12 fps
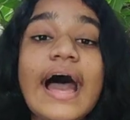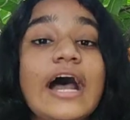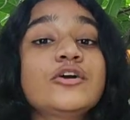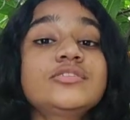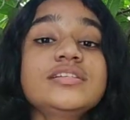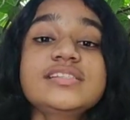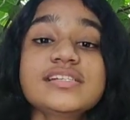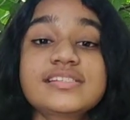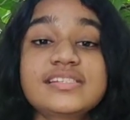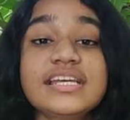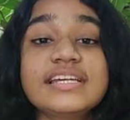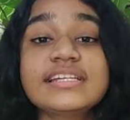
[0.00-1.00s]
How to
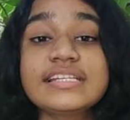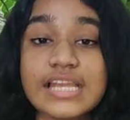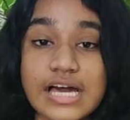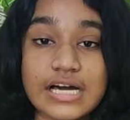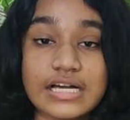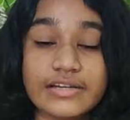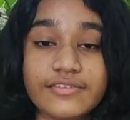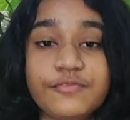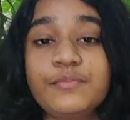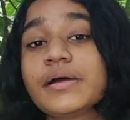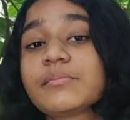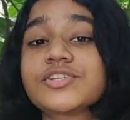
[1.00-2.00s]
Succeed in Life
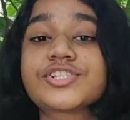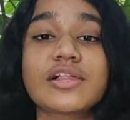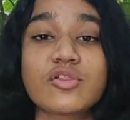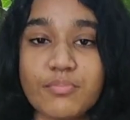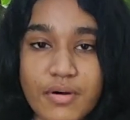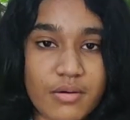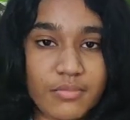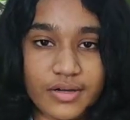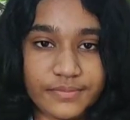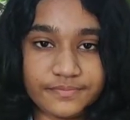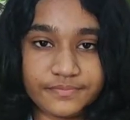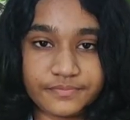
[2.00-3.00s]
by Michelle Obama.